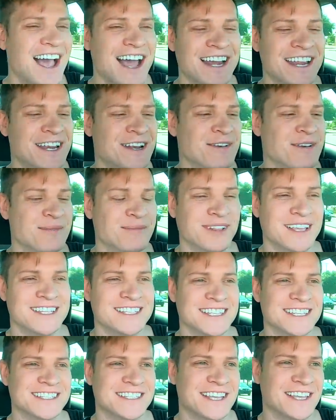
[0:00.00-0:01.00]
I need to replace
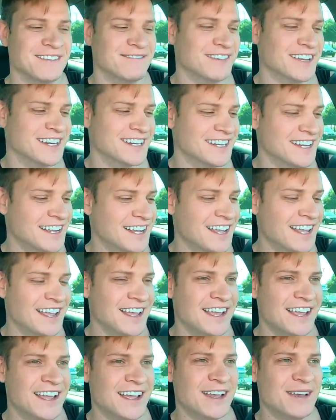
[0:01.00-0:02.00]
this thing, but
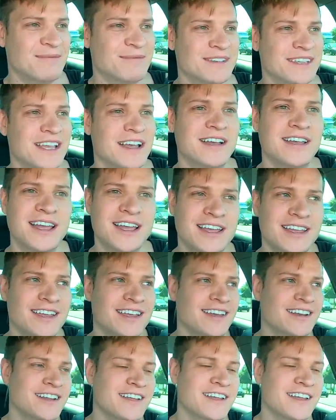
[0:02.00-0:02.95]
um, okay, good.